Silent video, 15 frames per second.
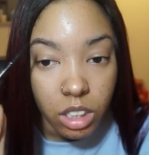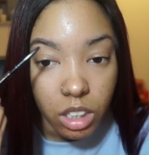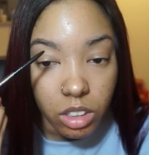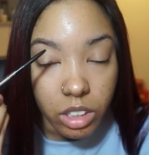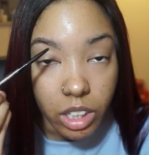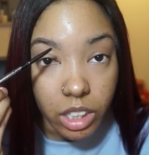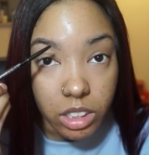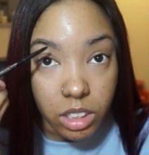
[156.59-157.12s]

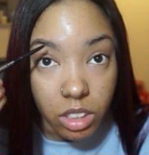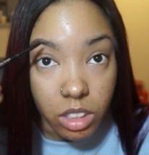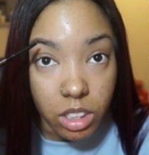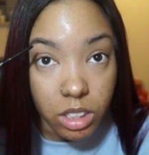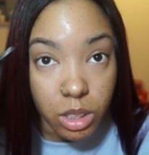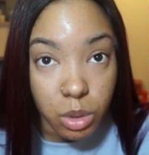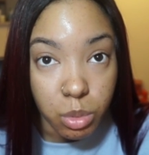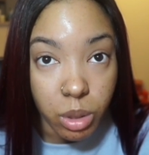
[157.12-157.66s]
Okay, so
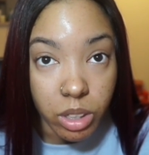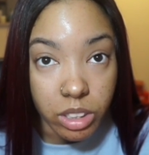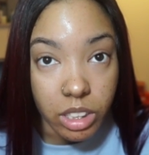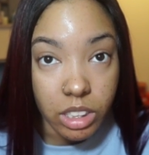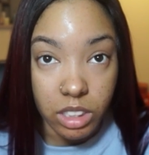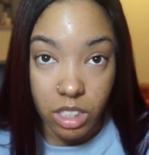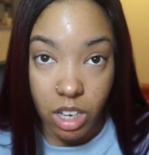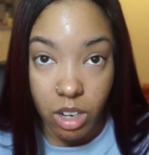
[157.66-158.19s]
this is where it
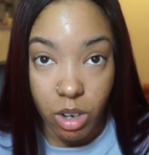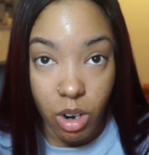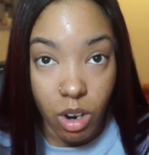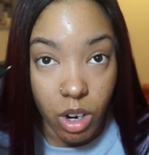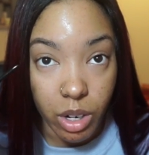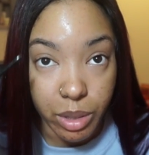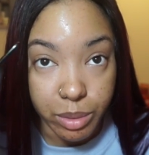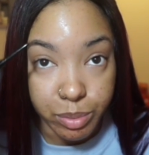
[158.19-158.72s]
gets kind of
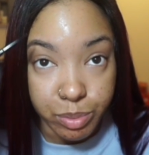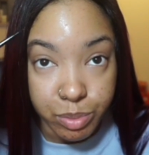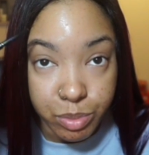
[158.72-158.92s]
hard.